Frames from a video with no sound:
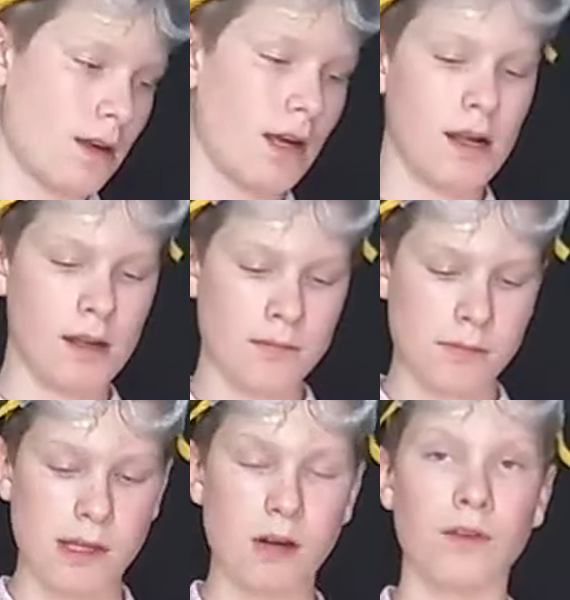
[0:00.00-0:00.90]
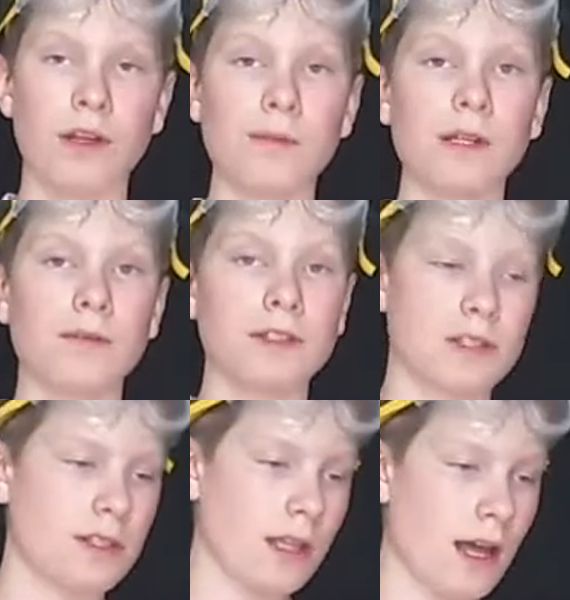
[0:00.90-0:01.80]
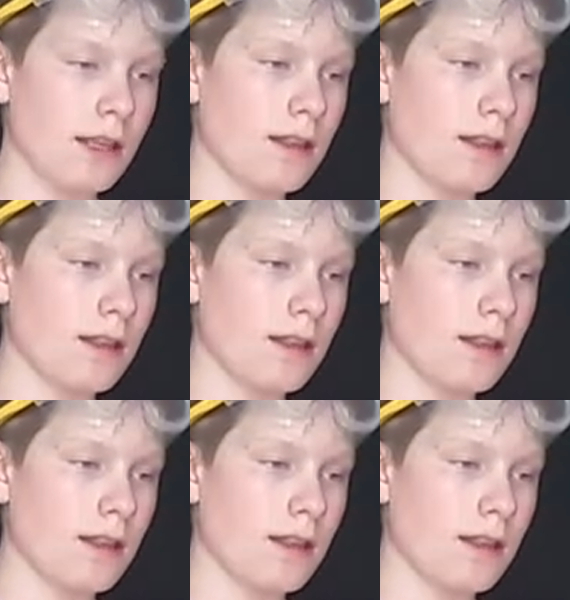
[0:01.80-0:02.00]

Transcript: Now if anybody wants to see any of